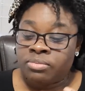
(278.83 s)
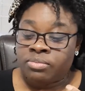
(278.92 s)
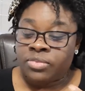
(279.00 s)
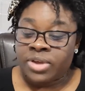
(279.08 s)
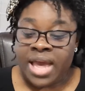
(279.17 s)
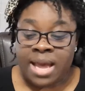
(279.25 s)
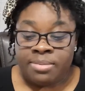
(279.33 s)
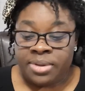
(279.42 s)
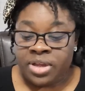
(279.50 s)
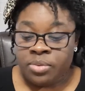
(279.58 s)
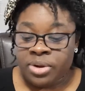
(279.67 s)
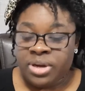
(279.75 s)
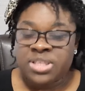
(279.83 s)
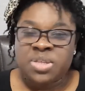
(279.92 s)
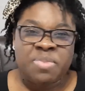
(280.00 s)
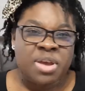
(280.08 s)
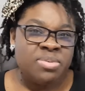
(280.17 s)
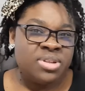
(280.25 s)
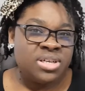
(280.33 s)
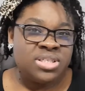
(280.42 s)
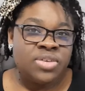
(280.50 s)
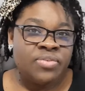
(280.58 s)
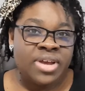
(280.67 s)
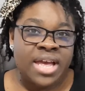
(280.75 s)
vocabulary words. Maybe there's
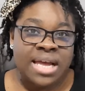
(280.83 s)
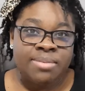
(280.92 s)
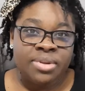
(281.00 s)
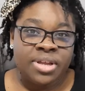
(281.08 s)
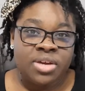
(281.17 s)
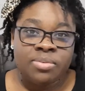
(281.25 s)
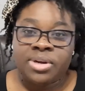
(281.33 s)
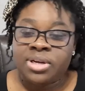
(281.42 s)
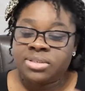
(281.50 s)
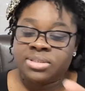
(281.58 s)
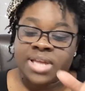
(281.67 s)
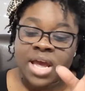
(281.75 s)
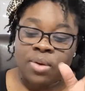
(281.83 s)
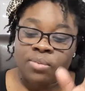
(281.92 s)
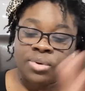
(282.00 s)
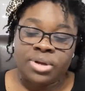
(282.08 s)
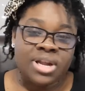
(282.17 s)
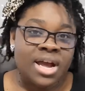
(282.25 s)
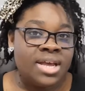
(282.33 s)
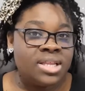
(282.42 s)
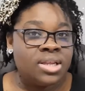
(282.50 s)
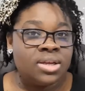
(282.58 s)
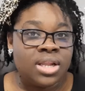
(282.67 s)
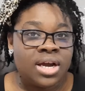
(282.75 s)
some vocabulary words that were not in
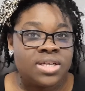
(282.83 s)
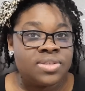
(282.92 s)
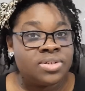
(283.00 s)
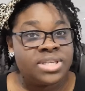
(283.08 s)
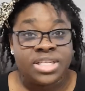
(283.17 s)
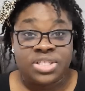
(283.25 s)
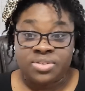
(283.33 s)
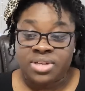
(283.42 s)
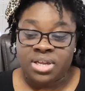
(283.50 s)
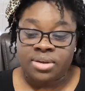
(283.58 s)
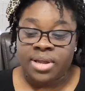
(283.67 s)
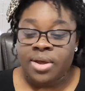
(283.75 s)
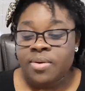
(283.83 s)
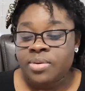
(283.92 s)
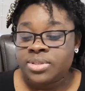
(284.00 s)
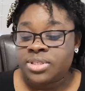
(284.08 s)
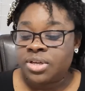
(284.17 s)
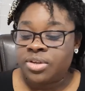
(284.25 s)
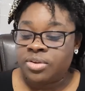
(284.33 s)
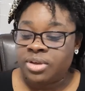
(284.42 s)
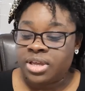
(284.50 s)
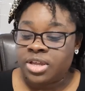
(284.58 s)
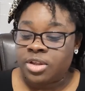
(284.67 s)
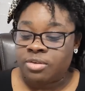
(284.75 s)
the glossary that you didn't know, so you
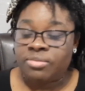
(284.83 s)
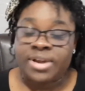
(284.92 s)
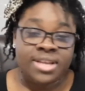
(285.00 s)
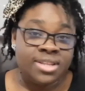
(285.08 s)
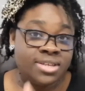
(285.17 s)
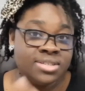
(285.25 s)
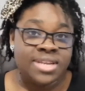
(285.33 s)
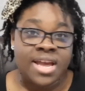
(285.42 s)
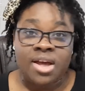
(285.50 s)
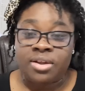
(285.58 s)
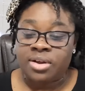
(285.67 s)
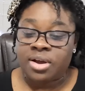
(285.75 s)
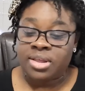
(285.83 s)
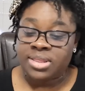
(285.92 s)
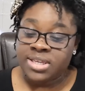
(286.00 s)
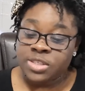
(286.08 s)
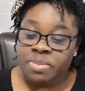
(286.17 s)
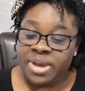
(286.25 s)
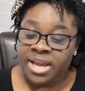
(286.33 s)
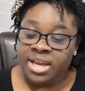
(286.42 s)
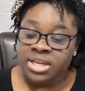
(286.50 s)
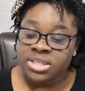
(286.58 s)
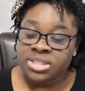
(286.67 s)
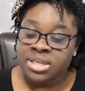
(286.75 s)
can write these down on this
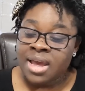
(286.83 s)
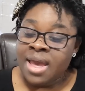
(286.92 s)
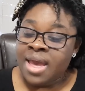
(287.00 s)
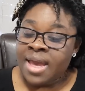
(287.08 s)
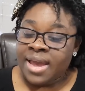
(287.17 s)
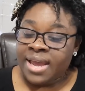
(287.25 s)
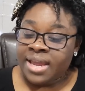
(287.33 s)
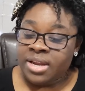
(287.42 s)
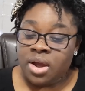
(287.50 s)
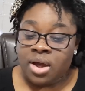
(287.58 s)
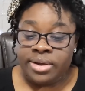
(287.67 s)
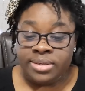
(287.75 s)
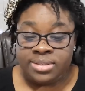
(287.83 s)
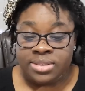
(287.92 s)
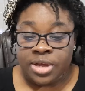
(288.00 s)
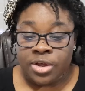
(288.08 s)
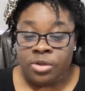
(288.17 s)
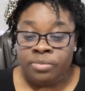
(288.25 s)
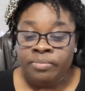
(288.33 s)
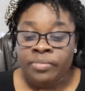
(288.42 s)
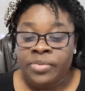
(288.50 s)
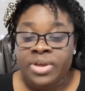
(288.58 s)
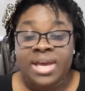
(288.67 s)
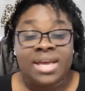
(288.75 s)
page. And also
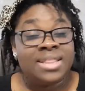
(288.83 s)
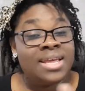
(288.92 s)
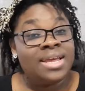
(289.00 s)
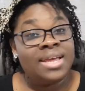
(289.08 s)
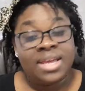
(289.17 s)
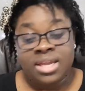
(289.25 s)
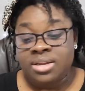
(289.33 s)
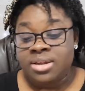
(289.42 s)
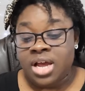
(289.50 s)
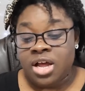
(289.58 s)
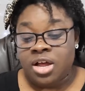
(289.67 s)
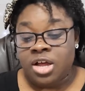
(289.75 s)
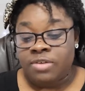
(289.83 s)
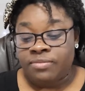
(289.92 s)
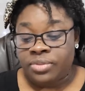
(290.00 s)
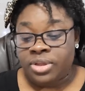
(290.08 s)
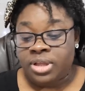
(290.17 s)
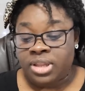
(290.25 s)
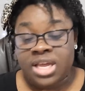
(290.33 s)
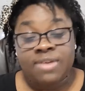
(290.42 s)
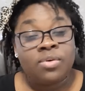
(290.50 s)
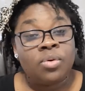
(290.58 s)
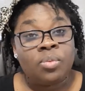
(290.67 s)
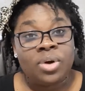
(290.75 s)
at the end of the
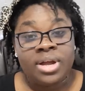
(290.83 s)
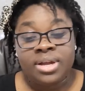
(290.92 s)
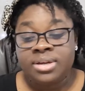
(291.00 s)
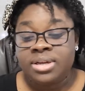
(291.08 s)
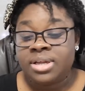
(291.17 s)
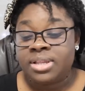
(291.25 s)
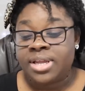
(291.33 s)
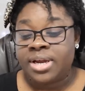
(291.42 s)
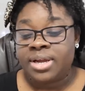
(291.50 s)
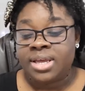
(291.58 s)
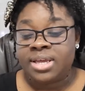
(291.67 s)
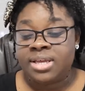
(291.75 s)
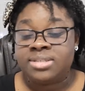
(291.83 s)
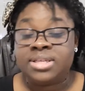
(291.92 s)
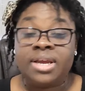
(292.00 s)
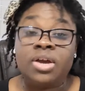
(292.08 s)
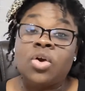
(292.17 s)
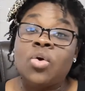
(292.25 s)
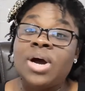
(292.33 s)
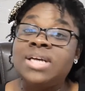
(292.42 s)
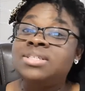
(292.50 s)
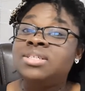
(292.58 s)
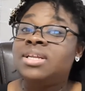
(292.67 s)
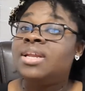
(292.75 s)
level 1, there is a
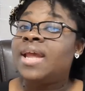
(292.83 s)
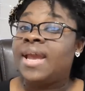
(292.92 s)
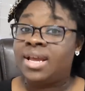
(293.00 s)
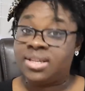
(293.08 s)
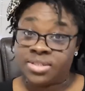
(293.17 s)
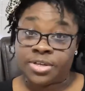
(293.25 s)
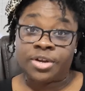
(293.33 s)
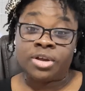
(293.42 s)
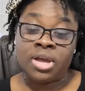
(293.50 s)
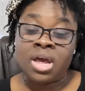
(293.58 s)
question and answer.